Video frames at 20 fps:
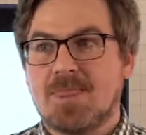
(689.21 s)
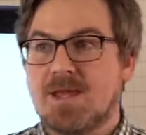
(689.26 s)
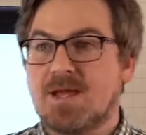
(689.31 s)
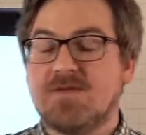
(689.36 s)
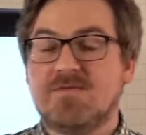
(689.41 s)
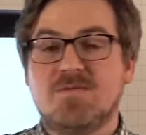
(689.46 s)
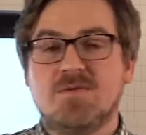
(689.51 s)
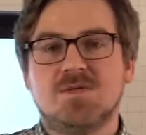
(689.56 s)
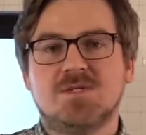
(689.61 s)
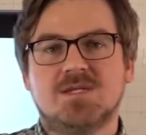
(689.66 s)

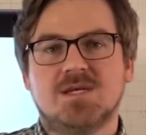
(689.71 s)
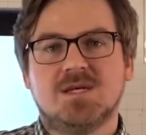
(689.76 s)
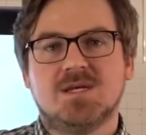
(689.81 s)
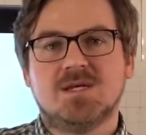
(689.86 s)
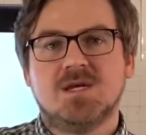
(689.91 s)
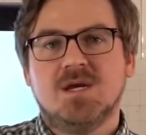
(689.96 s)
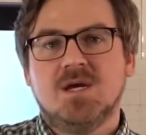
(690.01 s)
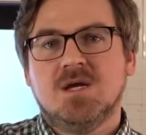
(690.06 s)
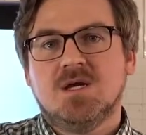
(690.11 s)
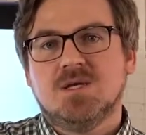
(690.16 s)
If you
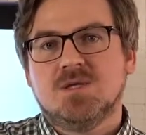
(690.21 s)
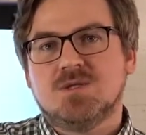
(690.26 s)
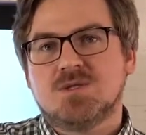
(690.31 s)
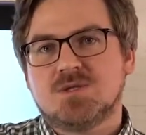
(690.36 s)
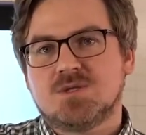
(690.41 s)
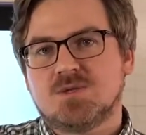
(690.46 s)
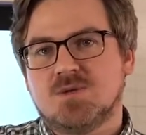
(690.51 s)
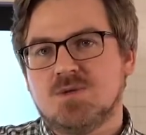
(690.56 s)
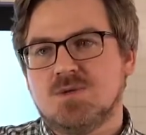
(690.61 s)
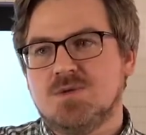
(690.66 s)
see
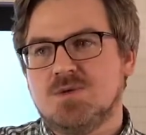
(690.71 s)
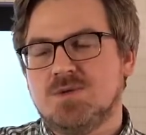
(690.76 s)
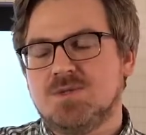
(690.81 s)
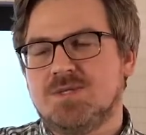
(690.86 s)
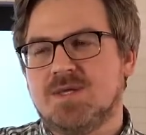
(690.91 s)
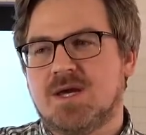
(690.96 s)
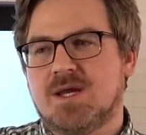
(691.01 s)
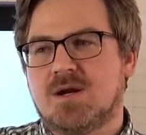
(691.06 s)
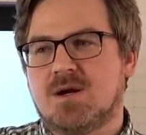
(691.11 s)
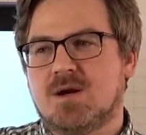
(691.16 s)
schools
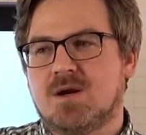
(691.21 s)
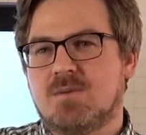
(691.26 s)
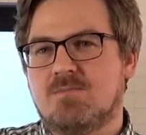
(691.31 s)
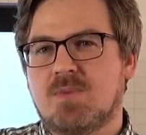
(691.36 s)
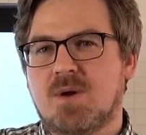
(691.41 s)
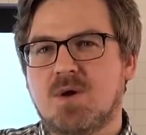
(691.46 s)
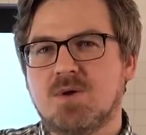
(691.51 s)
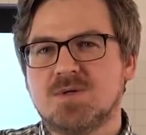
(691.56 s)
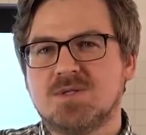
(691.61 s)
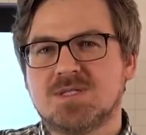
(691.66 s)
that are
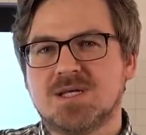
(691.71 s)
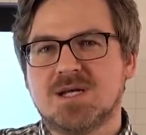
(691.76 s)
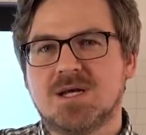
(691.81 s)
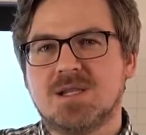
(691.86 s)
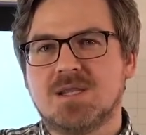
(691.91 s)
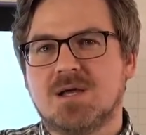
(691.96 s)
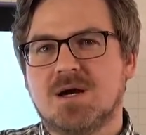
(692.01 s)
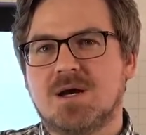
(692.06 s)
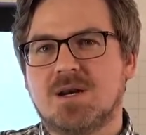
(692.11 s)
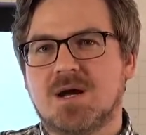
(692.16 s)
posting a
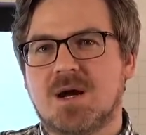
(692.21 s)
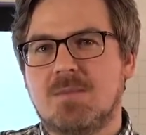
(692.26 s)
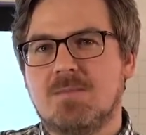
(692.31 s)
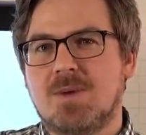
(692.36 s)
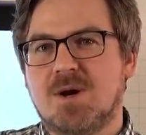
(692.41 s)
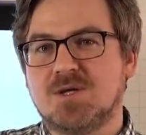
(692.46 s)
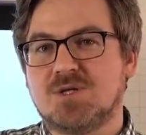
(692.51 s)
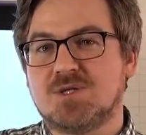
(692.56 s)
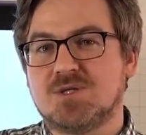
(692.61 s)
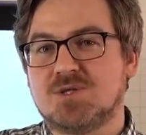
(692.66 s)
lot
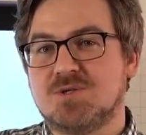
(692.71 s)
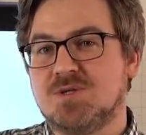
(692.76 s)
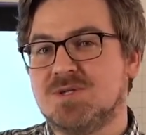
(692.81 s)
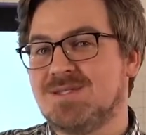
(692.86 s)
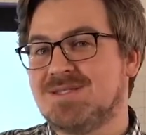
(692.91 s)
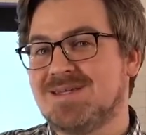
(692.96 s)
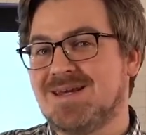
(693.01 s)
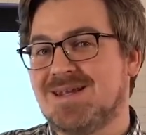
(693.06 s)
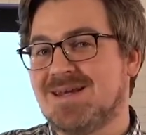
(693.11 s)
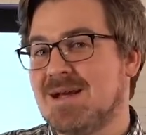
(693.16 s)
about
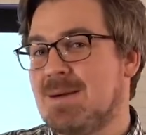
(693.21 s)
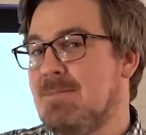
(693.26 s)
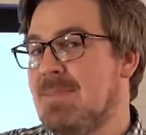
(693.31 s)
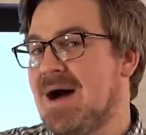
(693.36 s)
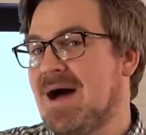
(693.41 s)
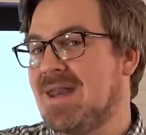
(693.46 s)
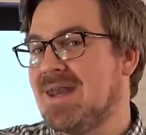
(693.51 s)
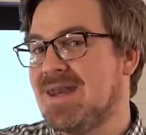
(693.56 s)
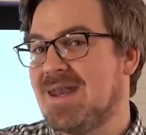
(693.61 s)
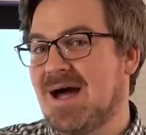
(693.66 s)
students getting a
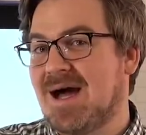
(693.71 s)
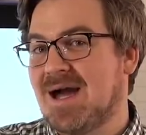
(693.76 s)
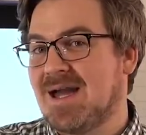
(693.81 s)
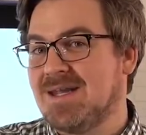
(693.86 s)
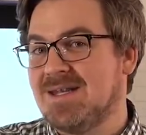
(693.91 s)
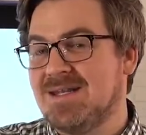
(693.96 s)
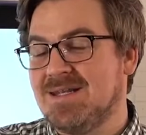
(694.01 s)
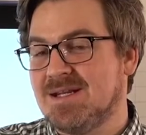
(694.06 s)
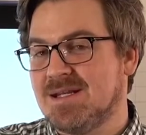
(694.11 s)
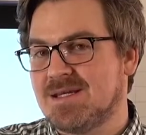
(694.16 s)
band
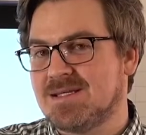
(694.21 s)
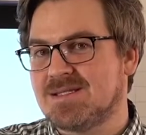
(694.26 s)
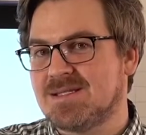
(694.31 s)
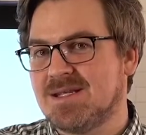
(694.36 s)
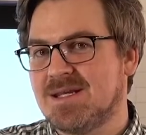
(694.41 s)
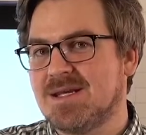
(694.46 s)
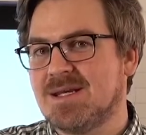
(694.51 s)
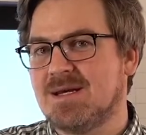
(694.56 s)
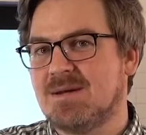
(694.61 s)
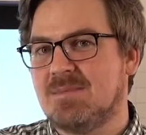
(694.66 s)
9 in
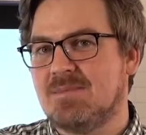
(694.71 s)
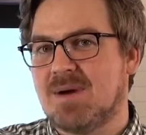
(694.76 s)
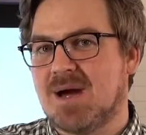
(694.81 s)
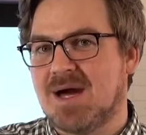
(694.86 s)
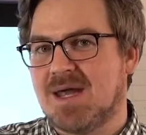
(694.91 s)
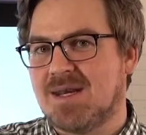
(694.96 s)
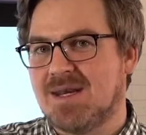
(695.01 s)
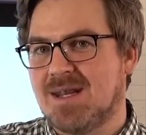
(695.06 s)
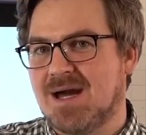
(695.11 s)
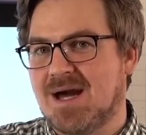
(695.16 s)
listening and a
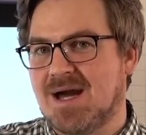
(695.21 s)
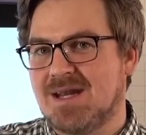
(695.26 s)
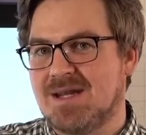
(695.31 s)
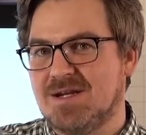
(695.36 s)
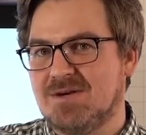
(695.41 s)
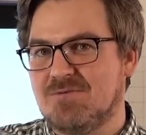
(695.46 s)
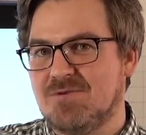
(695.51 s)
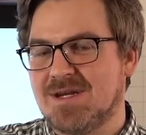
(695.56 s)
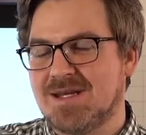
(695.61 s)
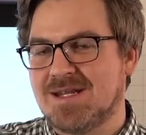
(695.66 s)
band 9
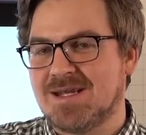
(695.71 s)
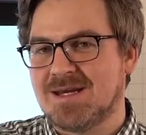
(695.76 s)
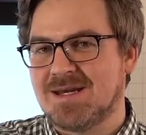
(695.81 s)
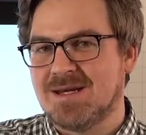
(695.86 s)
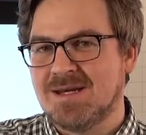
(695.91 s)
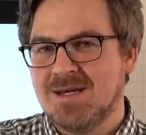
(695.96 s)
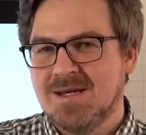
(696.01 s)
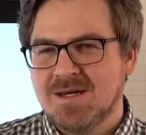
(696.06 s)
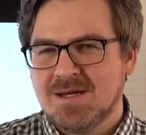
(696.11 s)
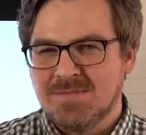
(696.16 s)
in
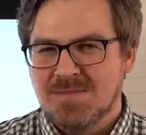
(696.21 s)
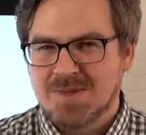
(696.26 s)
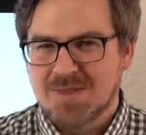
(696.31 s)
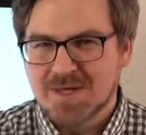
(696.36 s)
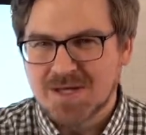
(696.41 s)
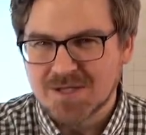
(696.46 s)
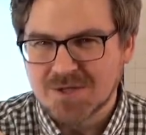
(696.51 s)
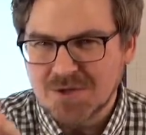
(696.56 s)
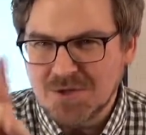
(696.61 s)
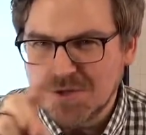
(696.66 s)
reading, but
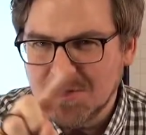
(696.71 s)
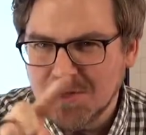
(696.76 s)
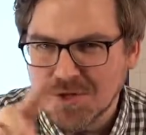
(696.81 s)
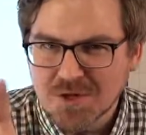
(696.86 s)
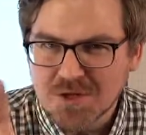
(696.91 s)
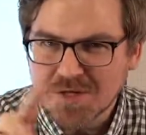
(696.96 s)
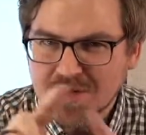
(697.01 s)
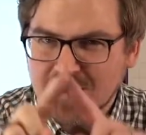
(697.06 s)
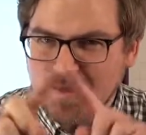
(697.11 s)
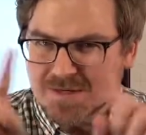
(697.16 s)
then you
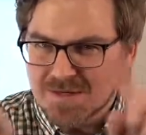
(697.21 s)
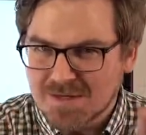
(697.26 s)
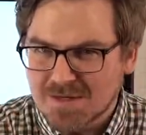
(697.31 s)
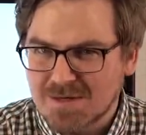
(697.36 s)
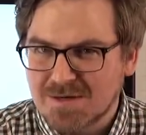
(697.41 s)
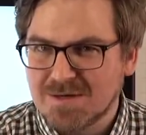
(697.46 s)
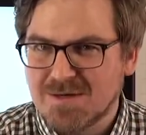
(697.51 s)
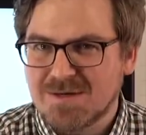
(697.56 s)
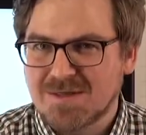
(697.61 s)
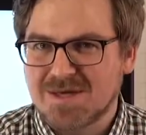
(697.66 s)
look at
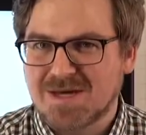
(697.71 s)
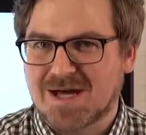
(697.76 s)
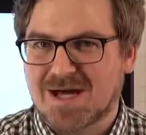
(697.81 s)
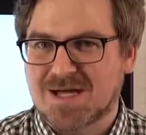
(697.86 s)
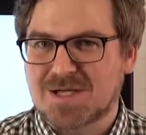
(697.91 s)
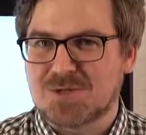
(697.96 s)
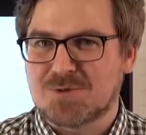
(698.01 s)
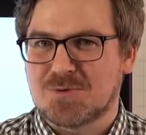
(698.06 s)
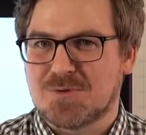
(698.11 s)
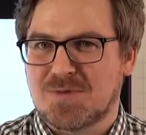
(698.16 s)
the
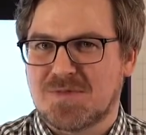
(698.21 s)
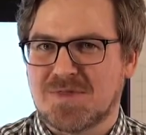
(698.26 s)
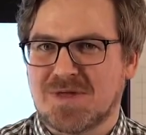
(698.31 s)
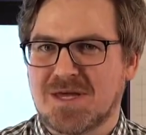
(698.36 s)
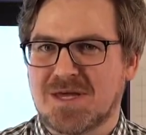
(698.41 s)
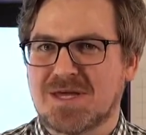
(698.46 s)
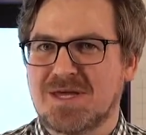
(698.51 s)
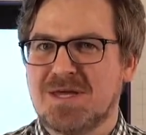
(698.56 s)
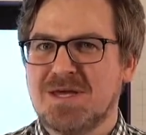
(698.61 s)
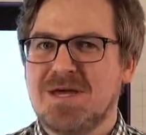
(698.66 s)
actual
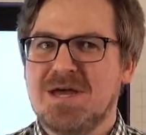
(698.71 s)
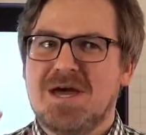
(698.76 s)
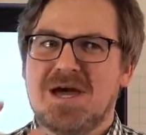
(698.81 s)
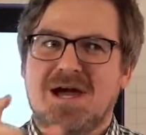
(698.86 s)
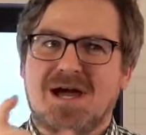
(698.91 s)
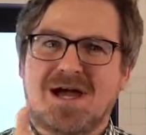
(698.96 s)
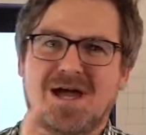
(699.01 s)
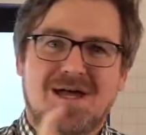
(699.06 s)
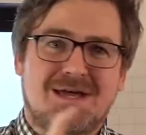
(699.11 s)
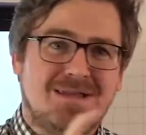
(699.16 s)
thing
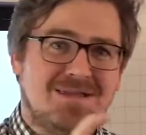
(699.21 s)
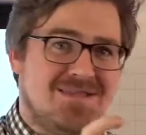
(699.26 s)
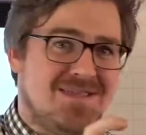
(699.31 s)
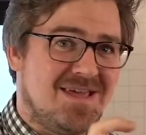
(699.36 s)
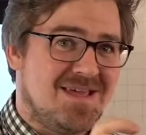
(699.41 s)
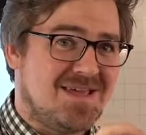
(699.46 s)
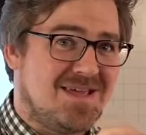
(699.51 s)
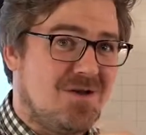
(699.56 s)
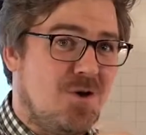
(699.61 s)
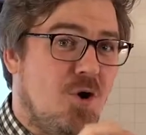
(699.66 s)
and
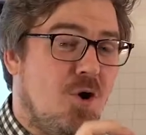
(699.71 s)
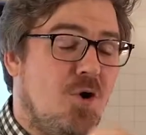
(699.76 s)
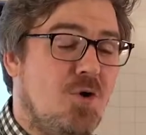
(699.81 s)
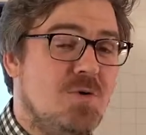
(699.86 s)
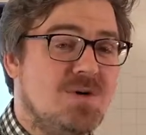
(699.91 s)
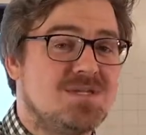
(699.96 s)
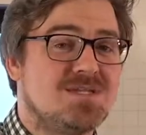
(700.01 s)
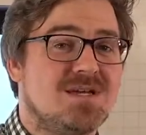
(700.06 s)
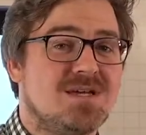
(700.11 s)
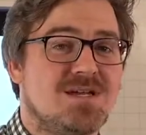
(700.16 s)
they
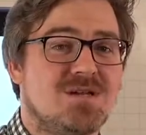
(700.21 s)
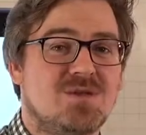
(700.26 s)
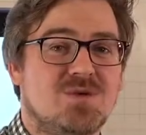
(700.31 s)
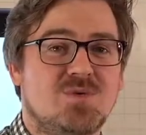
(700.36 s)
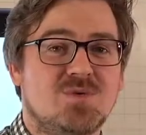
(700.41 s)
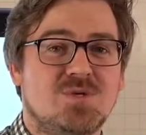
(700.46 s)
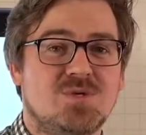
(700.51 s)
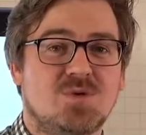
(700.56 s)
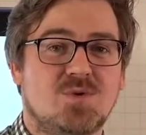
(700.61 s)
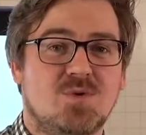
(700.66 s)
always get a
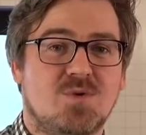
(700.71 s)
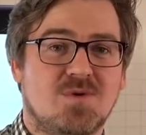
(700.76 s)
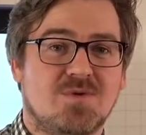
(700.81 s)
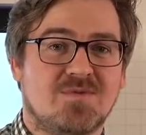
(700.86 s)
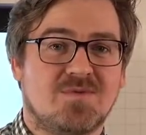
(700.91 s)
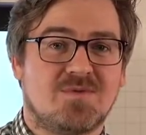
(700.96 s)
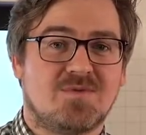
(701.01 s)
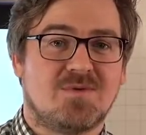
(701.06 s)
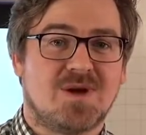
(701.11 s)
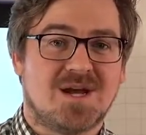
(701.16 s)
low score
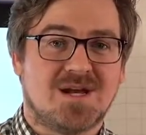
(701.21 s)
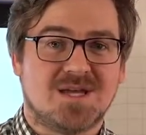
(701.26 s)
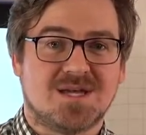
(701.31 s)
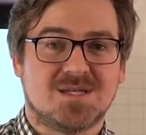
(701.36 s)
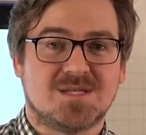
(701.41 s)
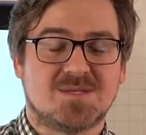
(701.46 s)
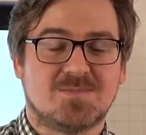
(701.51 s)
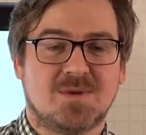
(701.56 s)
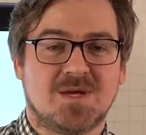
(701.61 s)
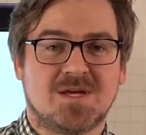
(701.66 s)
for writing
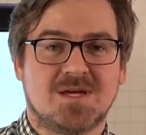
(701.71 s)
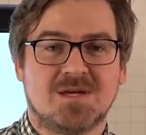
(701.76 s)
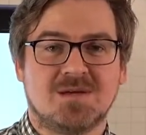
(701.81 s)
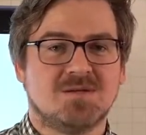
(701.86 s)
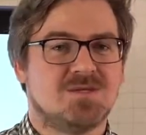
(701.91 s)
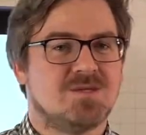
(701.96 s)
and speaking.